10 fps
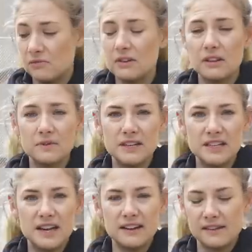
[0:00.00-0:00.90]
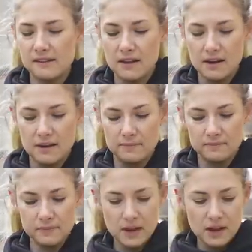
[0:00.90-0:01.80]
is really, really nice.
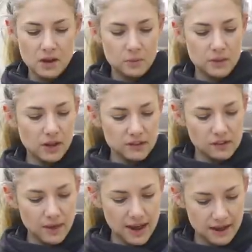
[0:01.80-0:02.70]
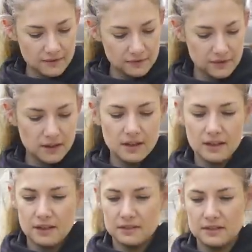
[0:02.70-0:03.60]
We also have
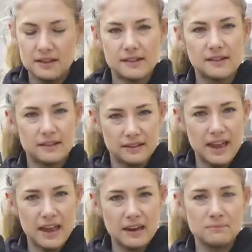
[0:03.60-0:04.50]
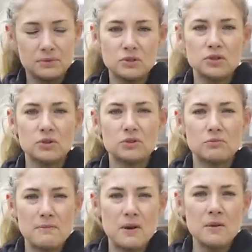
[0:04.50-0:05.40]
this Canon Bluetooth
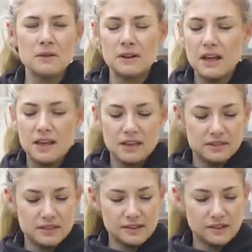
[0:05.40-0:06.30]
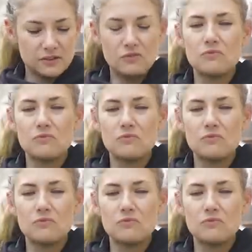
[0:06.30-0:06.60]
remote. This is